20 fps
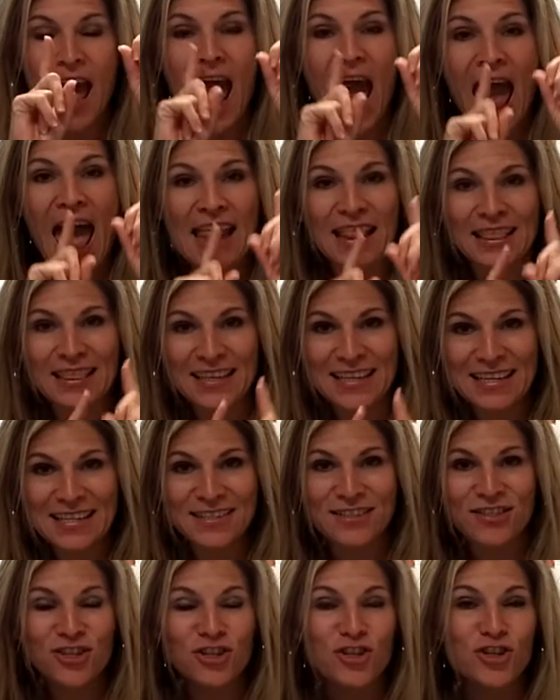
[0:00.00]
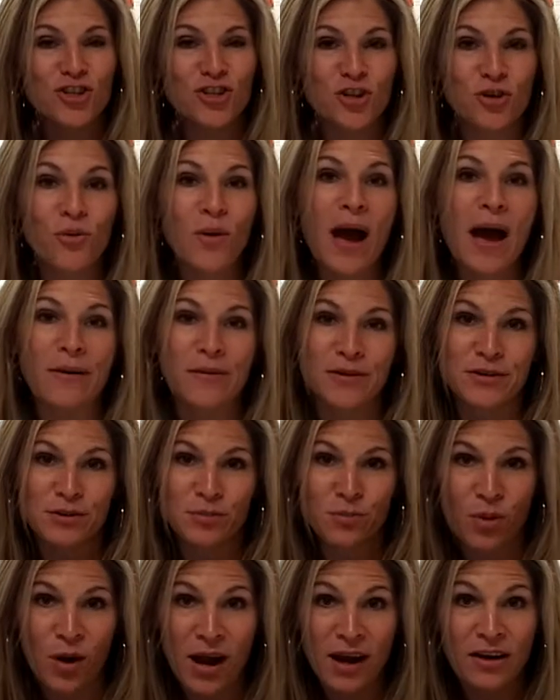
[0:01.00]
at least 2 hours
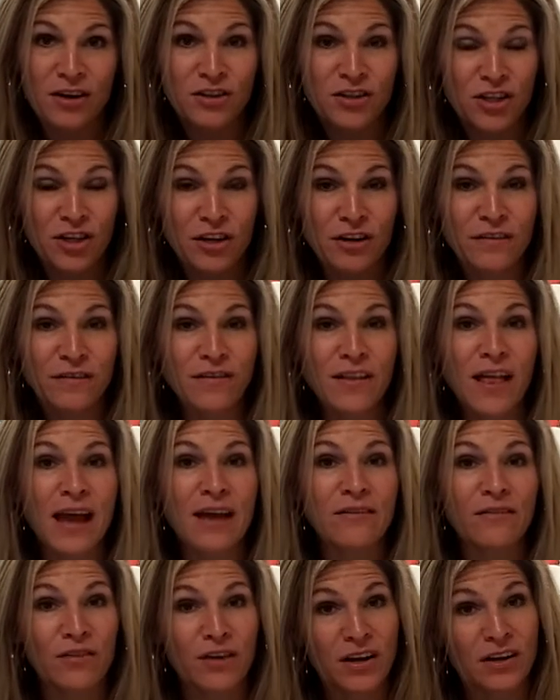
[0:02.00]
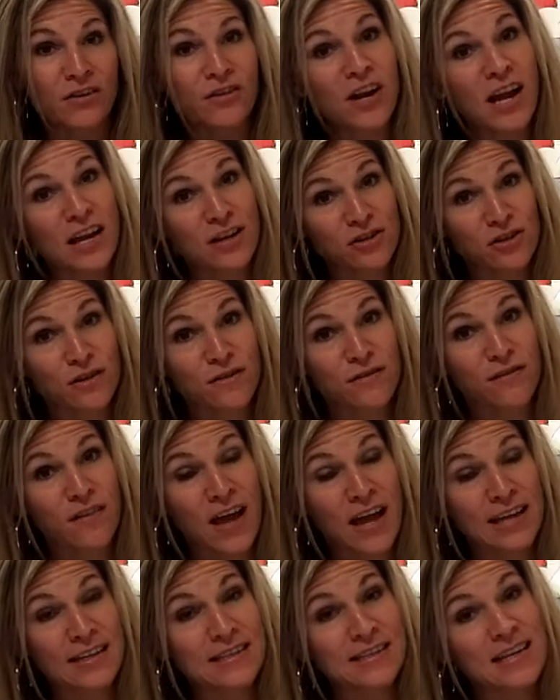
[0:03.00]
prior to your flight for international
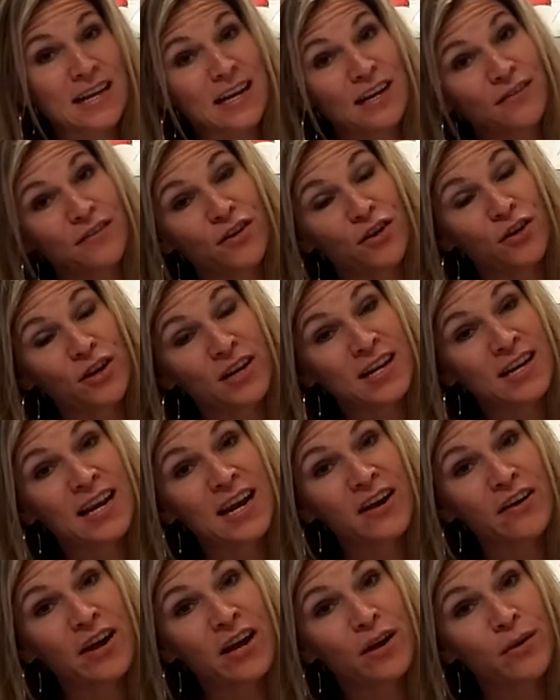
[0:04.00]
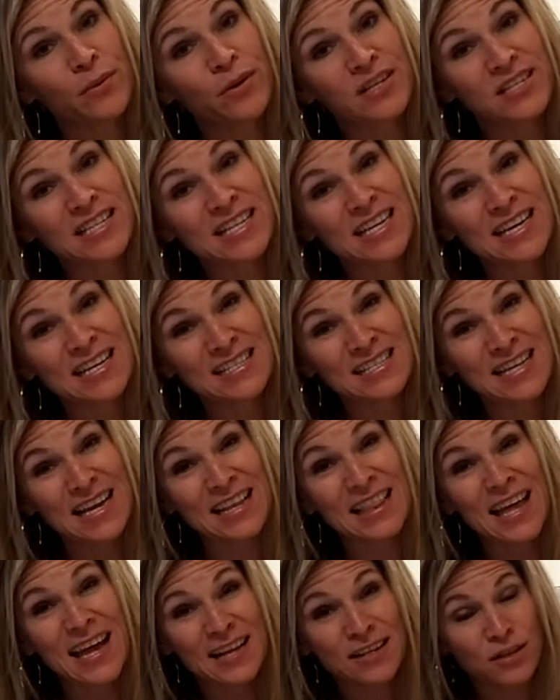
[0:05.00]
flights. And if you're in an area where
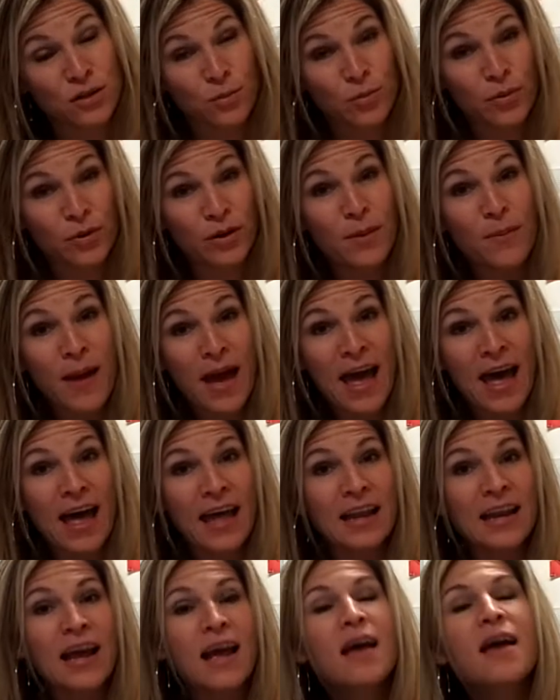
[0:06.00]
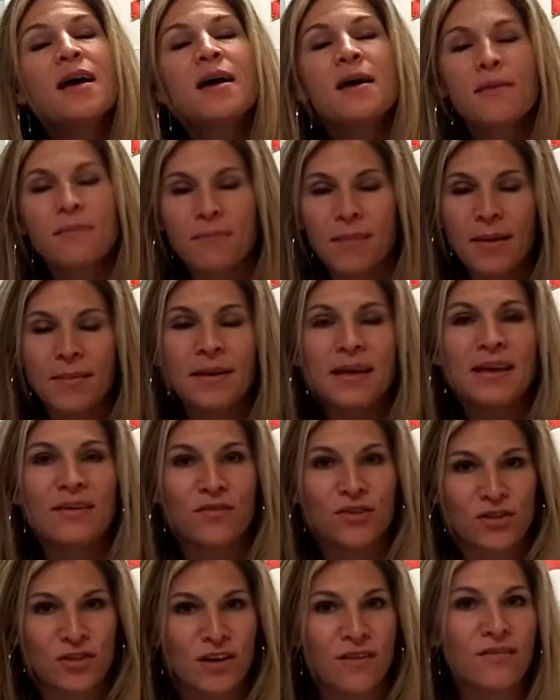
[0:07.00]
TSA lines are pretty bad, maybe give
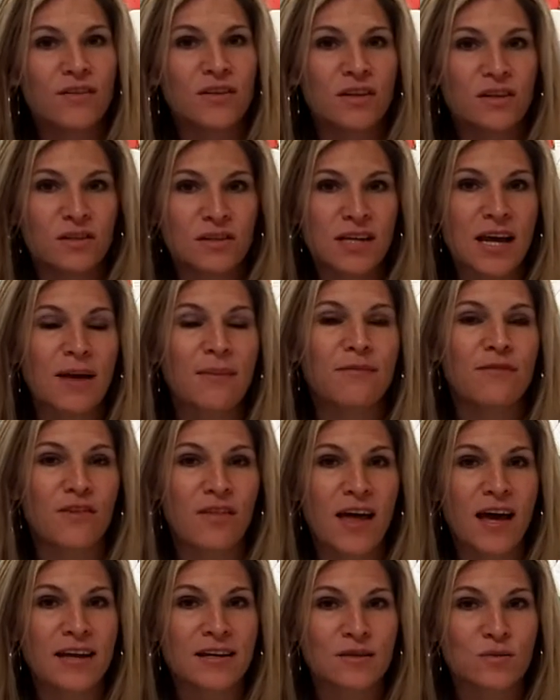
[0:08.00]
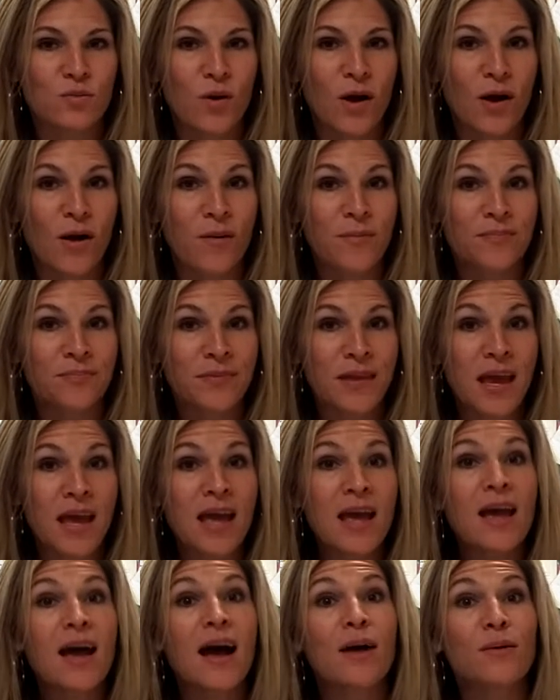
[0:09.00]
yourself a little time for that as well.
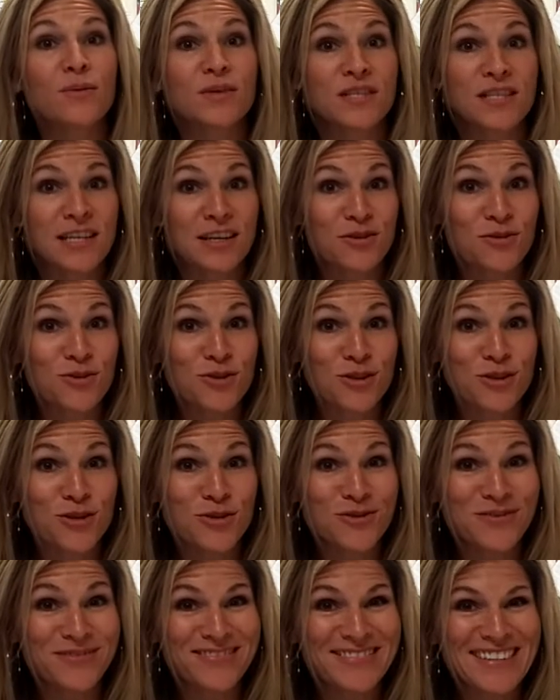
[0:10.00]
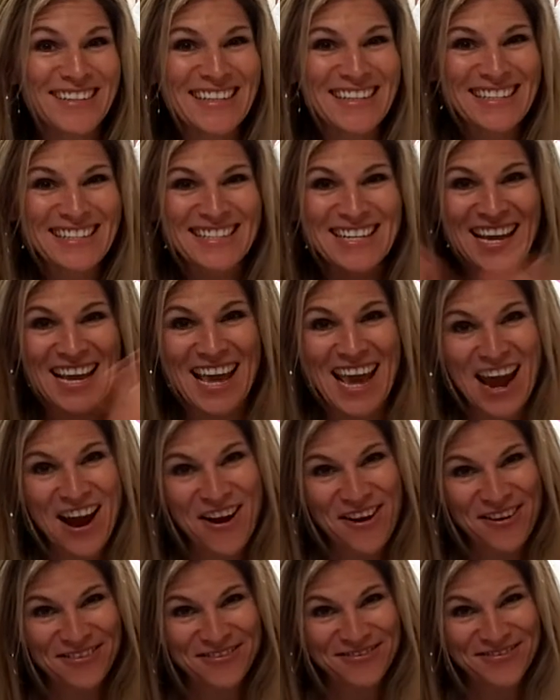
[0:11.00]
I will see you soon. Take
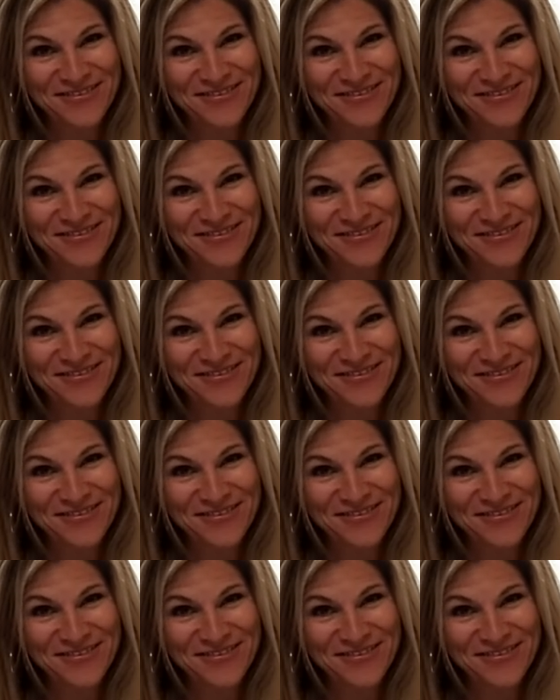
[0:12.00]
care.